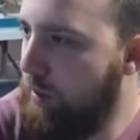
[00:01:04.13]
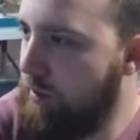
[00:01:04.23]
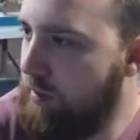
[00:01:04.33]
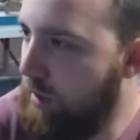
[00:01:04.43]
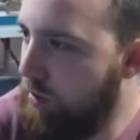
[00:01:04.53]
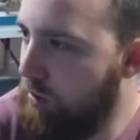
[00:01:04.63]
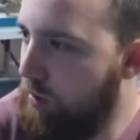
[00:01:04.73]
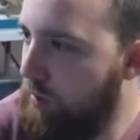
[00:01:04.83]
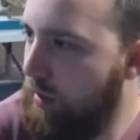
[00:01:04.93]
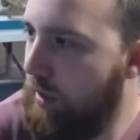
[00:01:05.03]
it's not
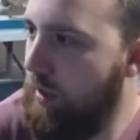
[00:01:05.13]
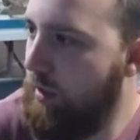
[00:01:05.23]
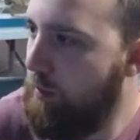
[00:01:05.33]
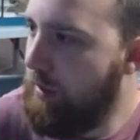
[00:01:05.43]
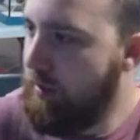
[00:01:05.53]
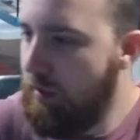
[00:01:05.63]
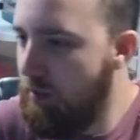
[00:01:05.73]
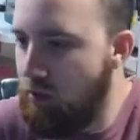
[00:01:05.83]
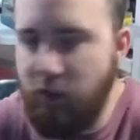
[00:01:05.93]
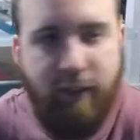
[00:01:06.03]
showing that anybody's here
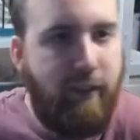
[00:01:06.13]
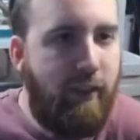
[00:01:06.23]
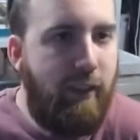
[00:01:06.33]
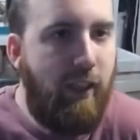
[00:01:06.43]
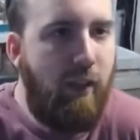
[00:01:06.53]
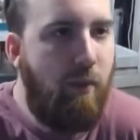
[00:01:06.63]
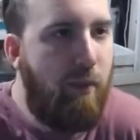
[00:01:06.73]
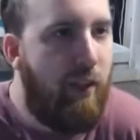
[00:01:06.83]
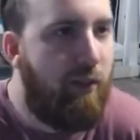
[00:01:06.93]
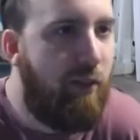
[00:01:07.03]
just yet, but
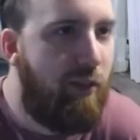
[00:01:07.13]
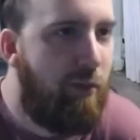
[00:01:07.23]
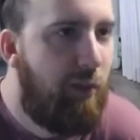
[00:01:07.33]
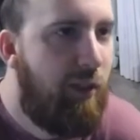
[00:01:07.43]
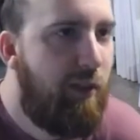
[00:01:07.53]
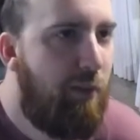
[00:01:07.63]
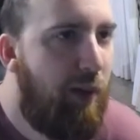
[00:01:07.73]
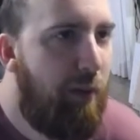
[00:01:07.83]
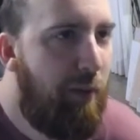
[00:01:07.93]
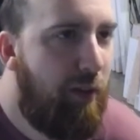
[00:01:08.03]
that's also because I'm
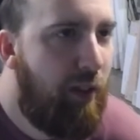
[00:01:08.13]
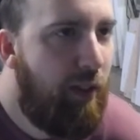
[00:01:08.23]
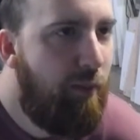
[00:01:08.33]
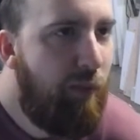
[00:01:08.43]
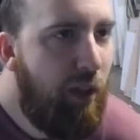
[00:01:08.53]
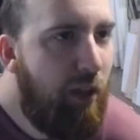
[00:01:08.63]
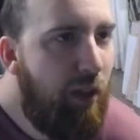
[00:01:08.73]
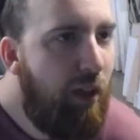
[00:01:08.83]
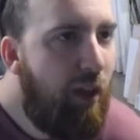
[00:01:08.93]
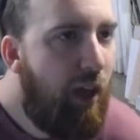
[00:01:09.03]
probably late.
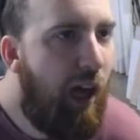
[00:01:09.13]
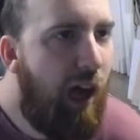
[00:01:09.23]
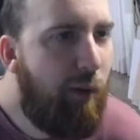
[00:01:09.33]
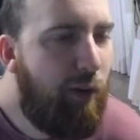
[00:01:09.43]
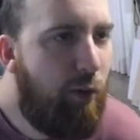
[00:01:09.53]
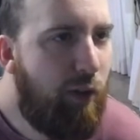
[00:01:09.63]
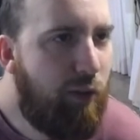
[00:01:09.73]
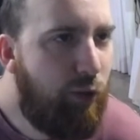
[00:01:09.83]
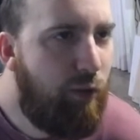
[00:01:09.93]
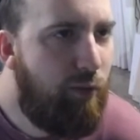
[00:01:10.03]
Uh,
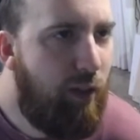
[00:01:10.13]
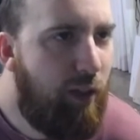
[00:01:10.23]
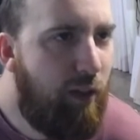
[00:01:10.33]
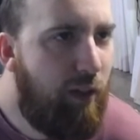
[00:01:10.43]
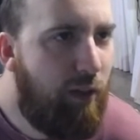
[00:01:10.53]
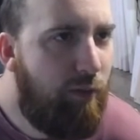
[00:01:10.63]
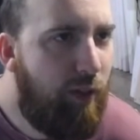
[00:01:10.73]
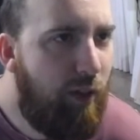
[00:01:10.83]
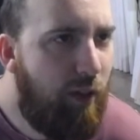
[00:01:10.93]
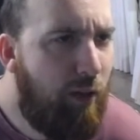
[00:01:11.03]
corkscrew uh,
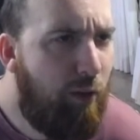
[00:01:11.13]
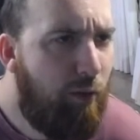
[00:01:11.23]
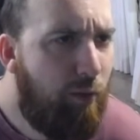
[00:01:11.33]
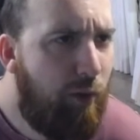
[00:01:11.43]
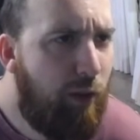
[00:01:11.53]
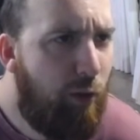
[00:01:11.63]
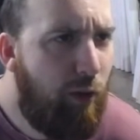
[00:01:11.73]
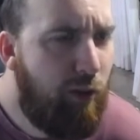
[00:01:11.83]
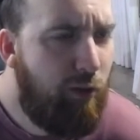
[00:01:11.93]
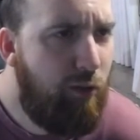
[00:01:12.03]
or would
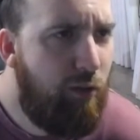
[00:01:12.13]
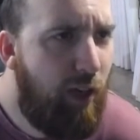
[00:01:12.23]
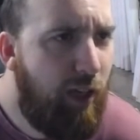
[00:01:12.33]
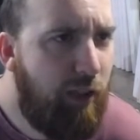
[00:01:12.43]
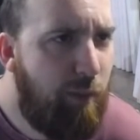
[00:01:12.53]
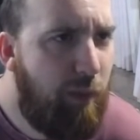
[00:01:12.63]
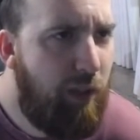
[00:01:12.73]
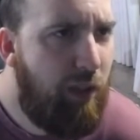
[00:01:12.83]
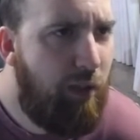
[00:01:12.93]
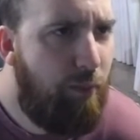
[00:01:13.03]
corkscrew grass
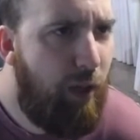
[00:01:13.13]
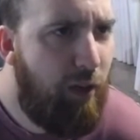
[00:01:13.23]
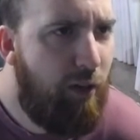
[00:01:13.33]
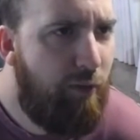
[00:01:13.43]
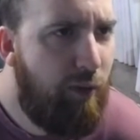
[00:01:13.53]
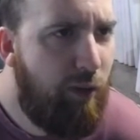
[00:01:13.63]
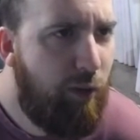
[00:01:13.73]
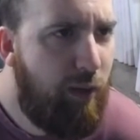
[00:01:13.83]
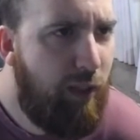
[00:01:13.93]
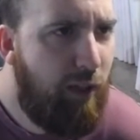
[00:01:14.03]
be better for
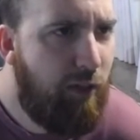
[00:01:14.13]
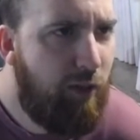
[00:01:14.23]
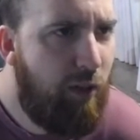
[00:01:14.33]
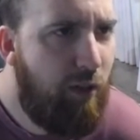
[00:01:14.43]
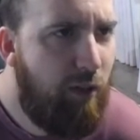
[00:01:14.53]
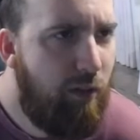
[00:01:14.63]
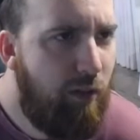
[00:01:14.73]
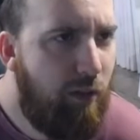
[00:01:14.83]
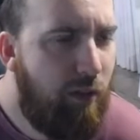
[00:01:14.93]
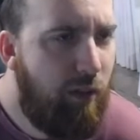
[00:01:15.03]
20 gallon tall
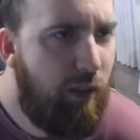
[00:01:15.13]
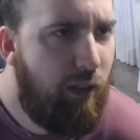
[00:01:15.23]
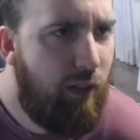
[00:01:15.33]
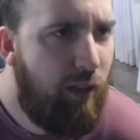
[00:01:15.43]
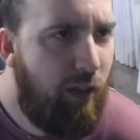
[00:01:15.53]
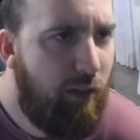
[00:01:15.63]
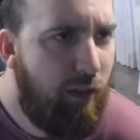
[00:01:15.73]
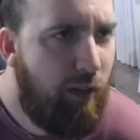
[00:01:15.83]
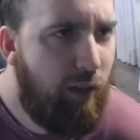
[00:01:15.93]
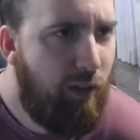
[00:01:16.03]
than uh,
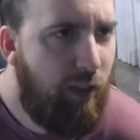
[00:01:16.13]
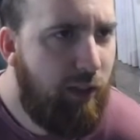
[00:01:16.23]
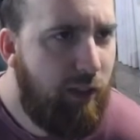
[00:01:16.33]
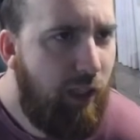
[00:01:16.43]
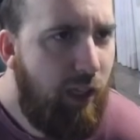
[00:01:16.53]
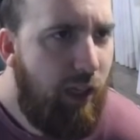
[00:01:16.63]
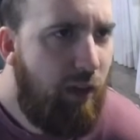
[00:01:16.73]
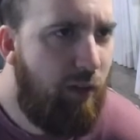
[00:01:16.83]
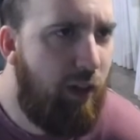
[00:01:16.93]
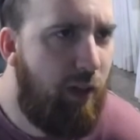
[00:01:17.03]
tall hair grass?
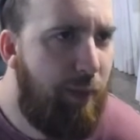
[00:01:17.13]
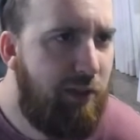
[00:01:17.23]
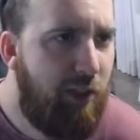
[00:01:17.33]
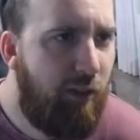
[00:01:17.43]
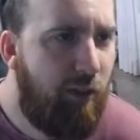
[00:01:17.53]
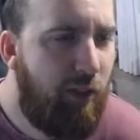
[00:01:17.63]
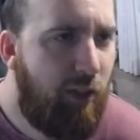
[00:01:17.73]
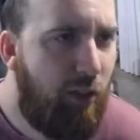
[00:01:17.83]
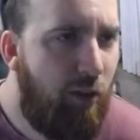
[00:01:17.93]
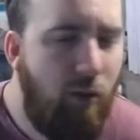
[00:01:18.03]
Really depends on the look
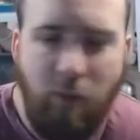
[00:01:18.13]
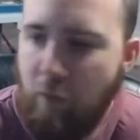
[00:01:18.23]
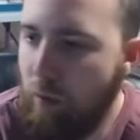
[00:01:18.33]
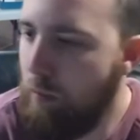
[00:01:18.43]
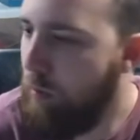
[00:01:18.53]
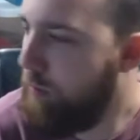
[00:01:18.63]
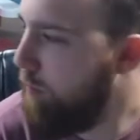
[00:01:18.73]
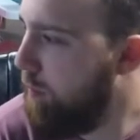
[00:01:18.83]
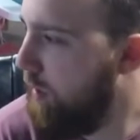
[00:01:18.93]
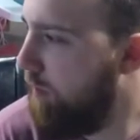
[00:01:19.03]
you're going for. Both
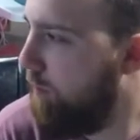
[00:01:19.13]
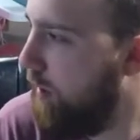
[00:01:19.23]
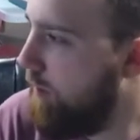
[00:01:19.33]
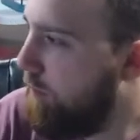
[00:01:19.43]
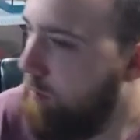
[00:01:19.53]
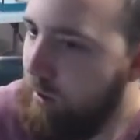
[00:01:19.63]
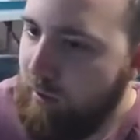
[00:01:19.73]
would be fine for it.